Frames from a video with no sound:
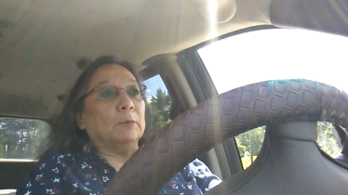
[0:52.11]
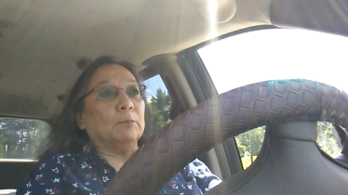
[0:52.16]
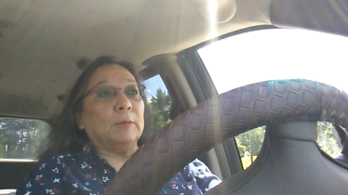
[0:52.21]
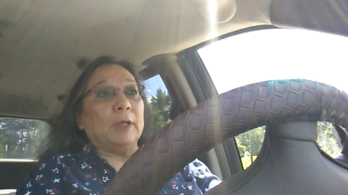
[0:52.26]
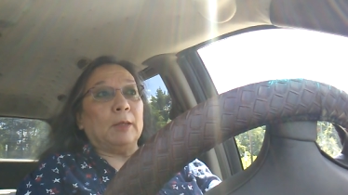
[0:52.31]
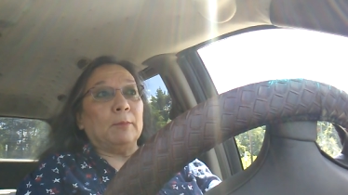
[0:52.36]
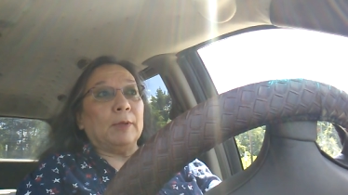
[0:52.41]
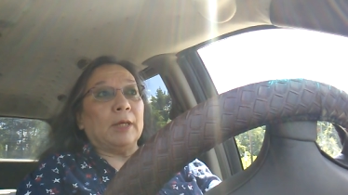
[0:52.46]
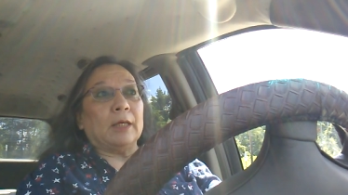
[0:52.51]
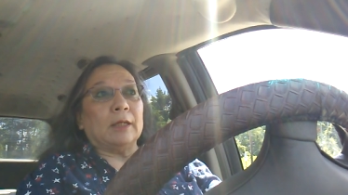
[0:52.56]

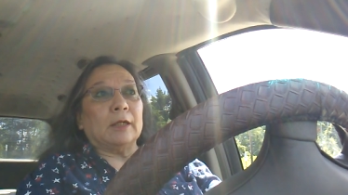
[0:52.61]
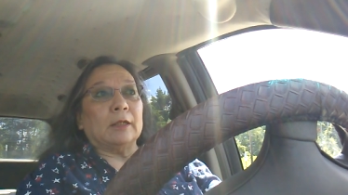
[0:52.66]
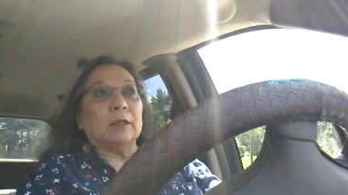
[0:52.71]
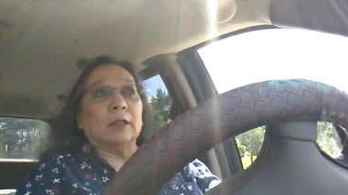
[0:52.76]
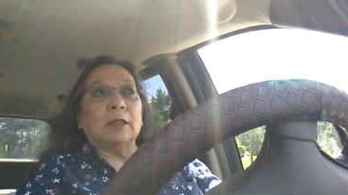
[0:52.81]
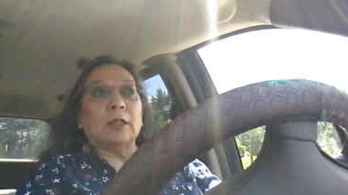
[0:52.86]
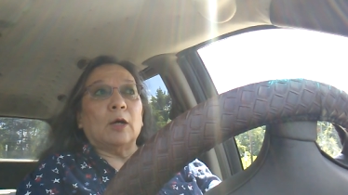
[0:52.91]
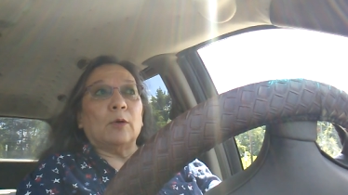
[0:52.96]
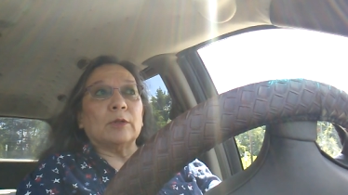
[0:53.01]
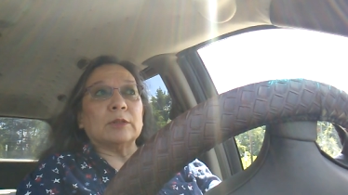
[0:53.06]
me being in
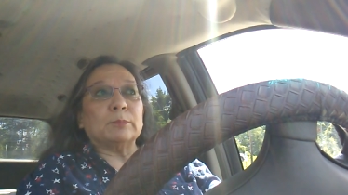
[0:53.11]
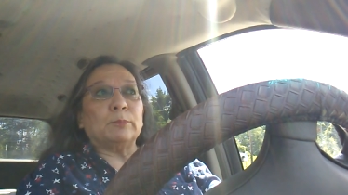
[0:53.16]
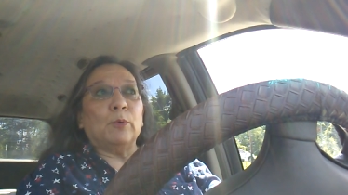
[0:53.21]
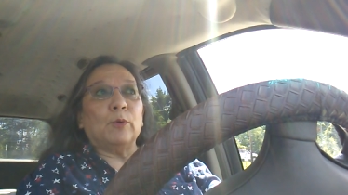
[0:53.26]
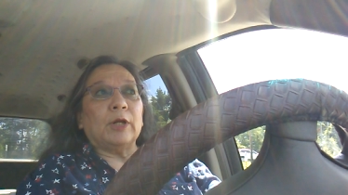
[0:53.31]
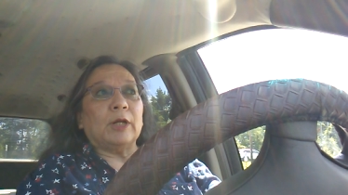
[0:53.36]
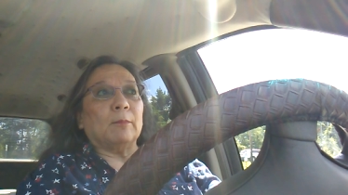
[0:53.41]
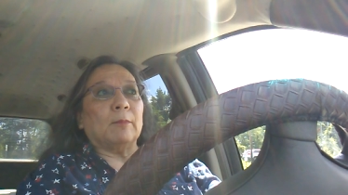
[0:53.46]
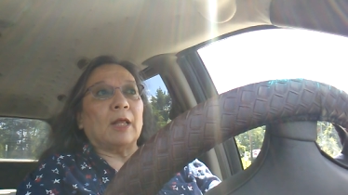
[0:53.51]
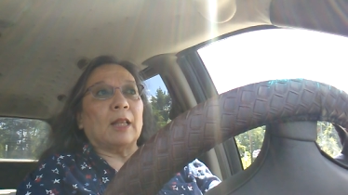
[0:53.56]
the lowest
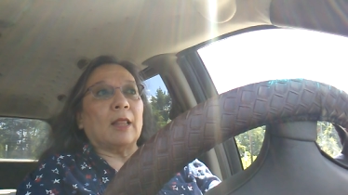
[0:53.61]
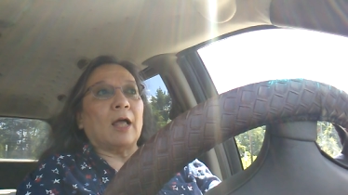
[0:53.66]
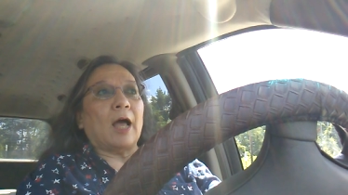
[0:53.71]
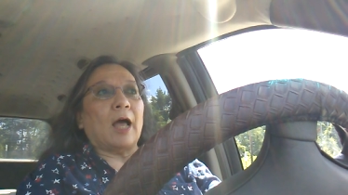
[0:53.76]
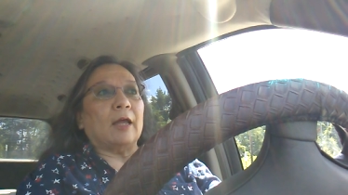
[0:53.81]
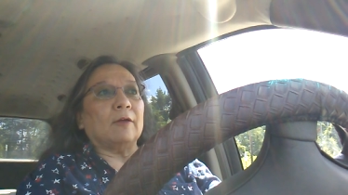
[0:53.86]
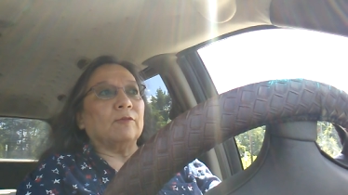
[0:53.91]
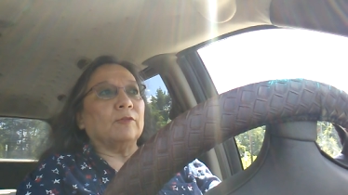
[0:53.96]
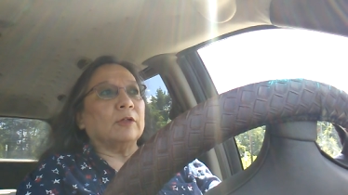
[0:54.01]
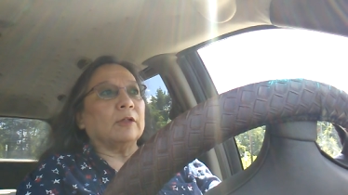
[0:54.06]
point of my
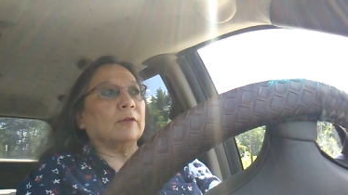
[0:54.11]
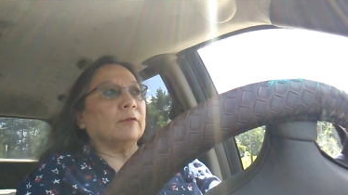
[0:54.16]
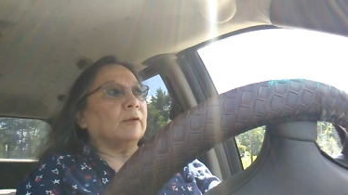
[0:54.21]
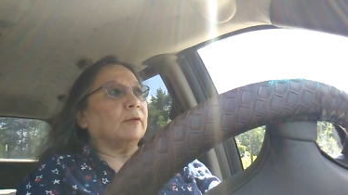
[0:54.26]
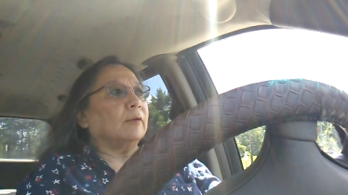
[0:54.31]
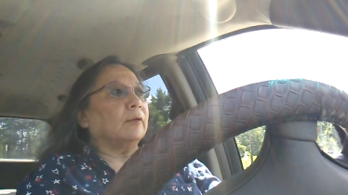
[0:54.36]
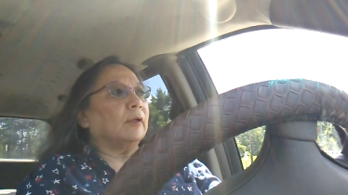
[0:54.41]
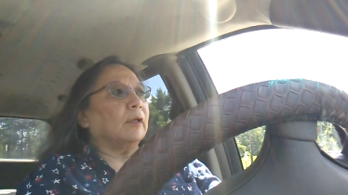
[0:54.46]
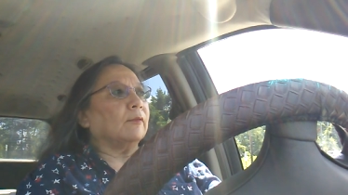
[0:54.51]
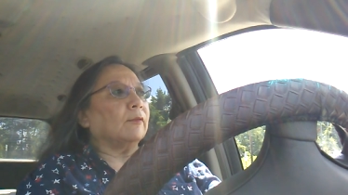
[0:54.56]
life and
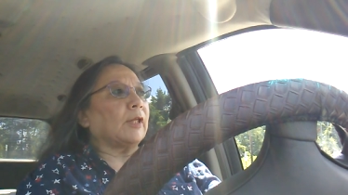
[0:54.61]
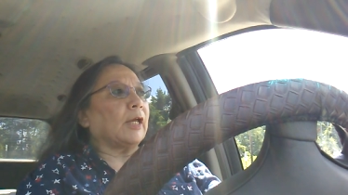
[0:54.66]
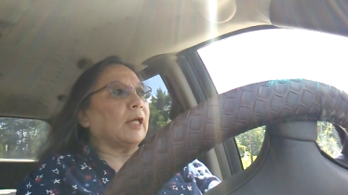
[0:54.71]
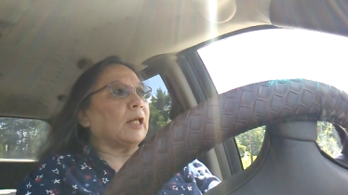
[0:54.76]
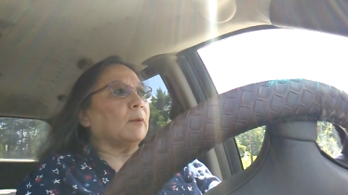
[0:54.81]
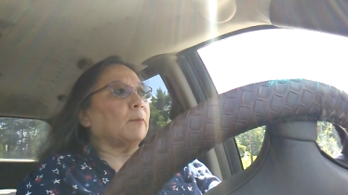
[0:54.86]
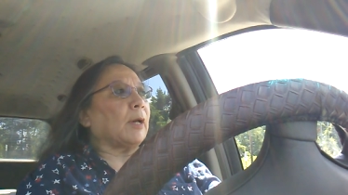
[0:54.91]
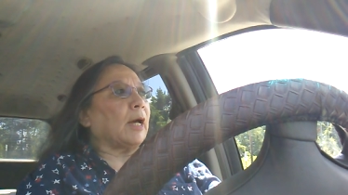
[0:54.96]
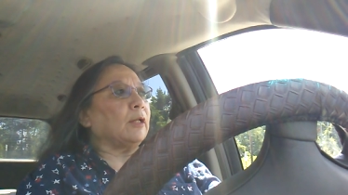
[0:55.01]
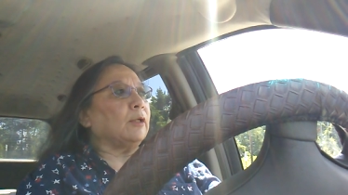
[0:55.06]

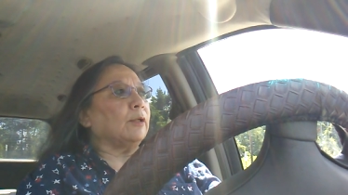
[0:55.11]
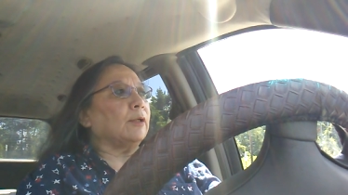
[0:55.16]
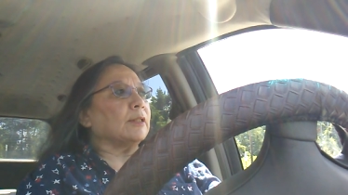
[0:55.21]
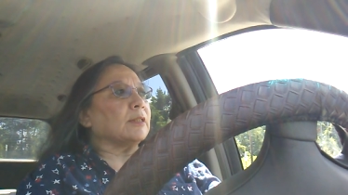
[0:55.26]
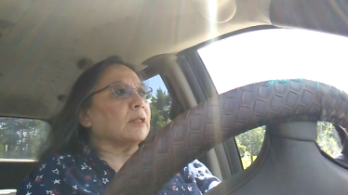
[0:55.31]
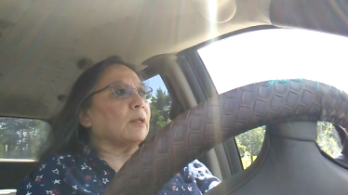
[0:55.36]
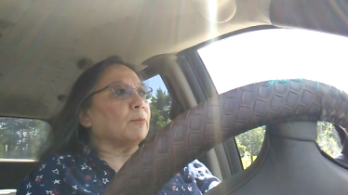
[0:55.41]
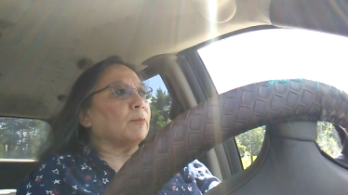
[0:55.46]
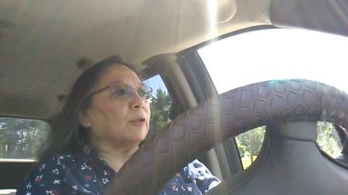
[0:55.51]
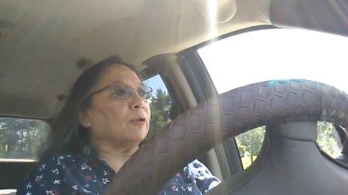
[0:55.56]
thinking about doing
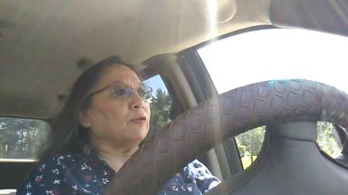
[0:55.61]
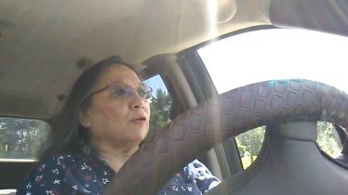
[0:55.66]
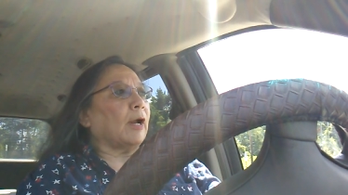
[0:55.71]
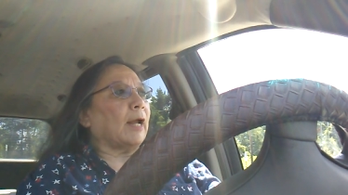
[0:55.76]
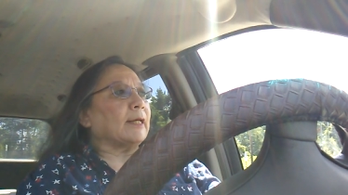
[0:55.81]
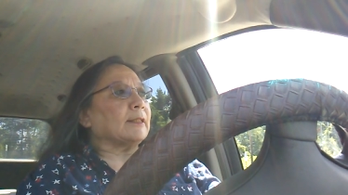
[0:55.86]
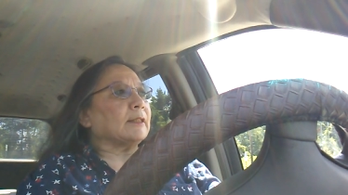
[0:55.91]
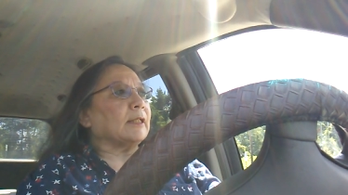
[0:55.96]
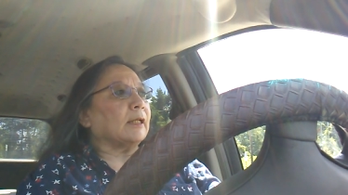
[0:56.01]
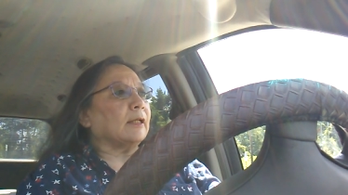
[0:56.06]
something
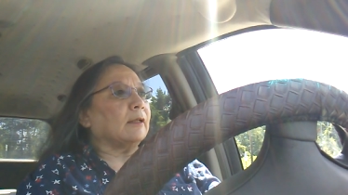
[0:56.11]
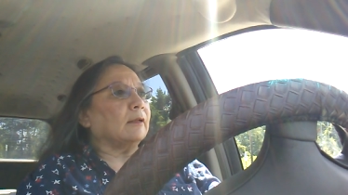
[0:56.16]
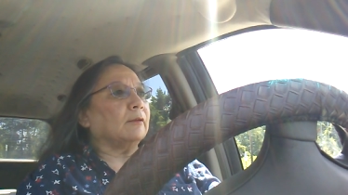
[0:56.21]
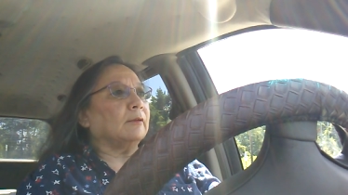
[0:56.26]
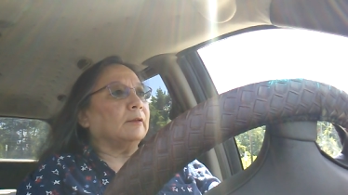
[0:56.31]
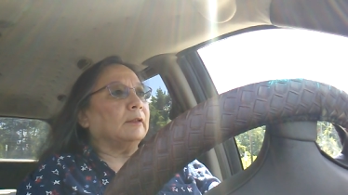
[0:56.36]
drastic.